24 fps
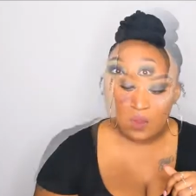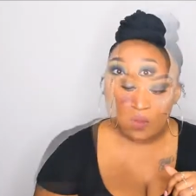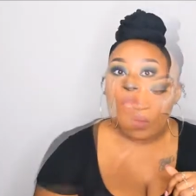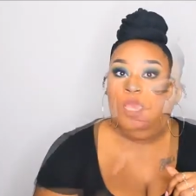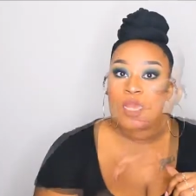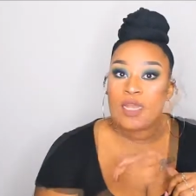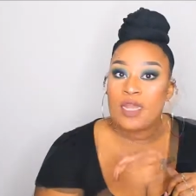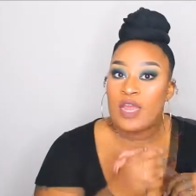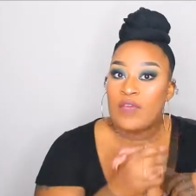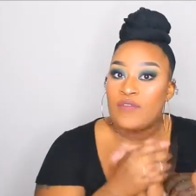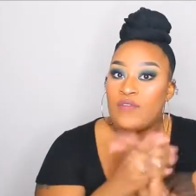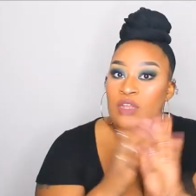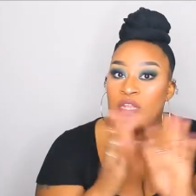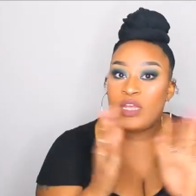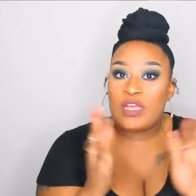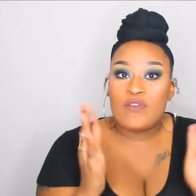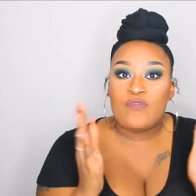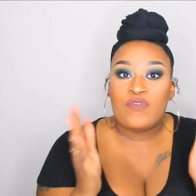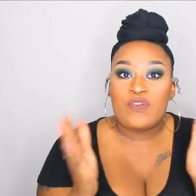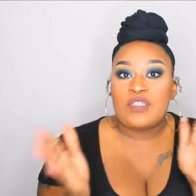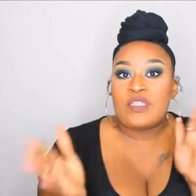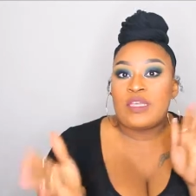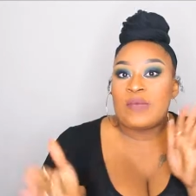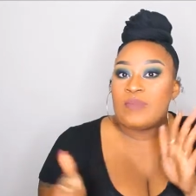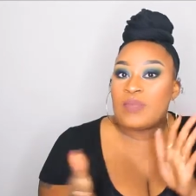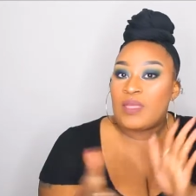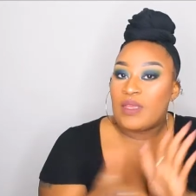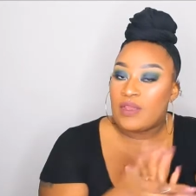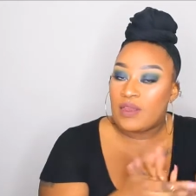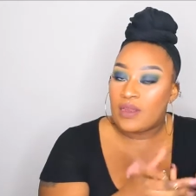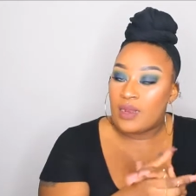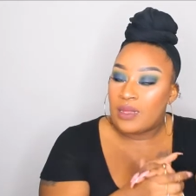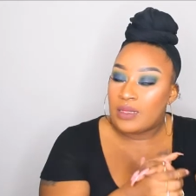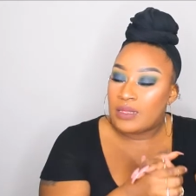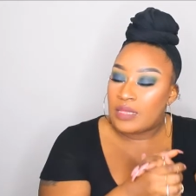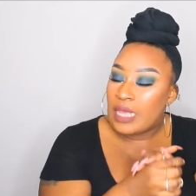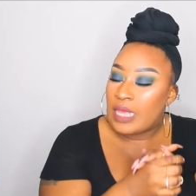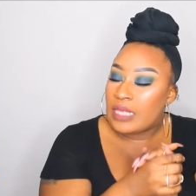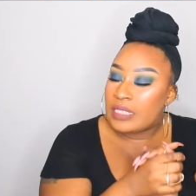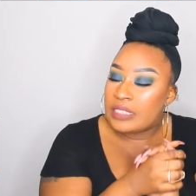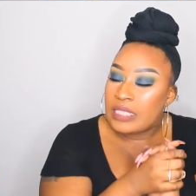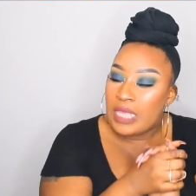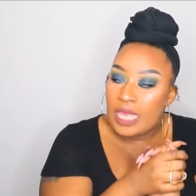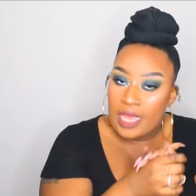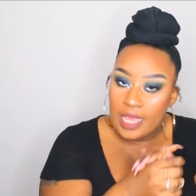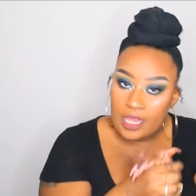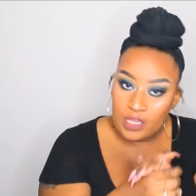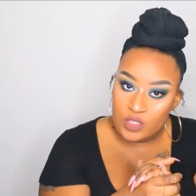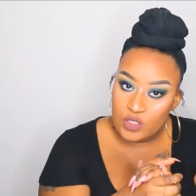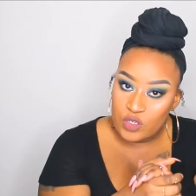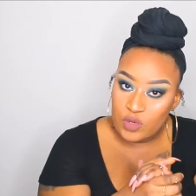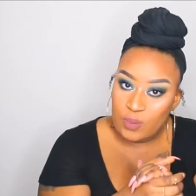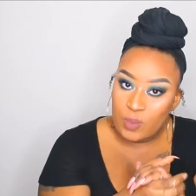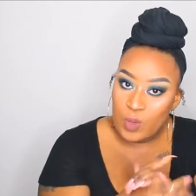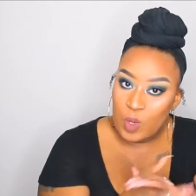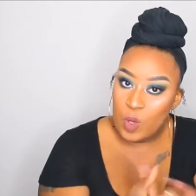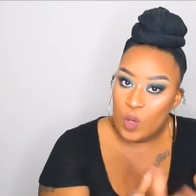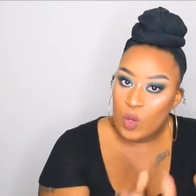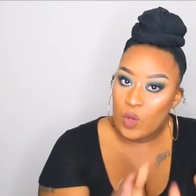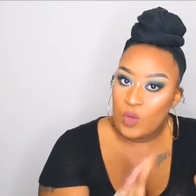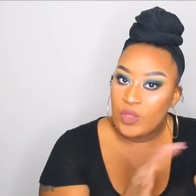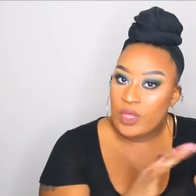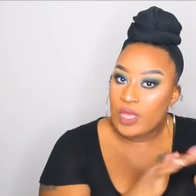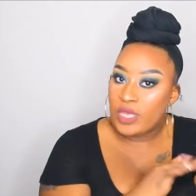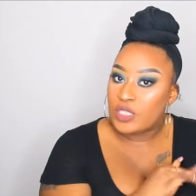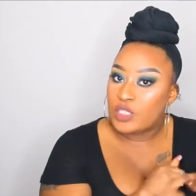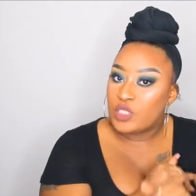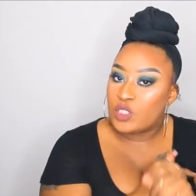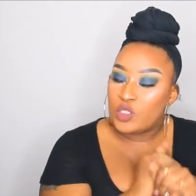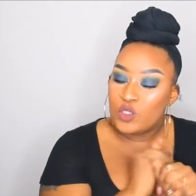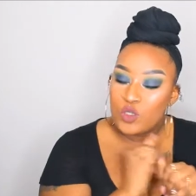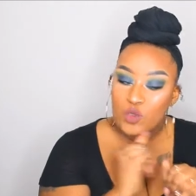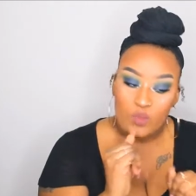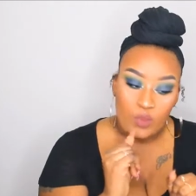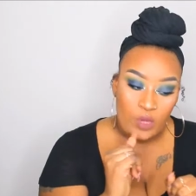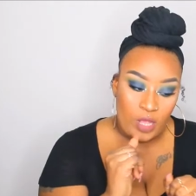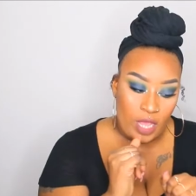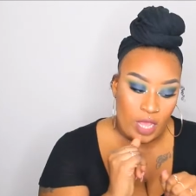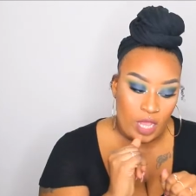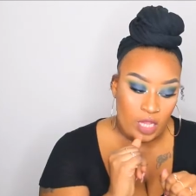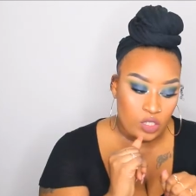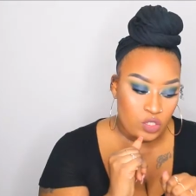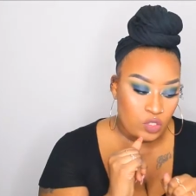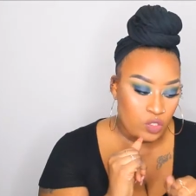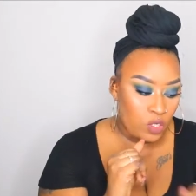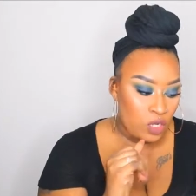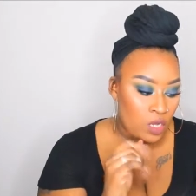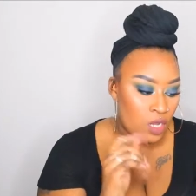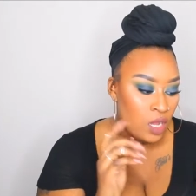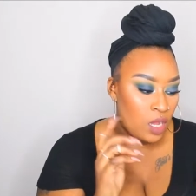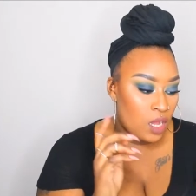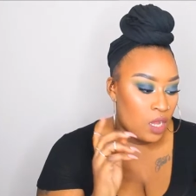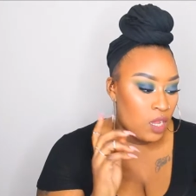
Okay, now if you're looking for something that's extra bold, that's super extra,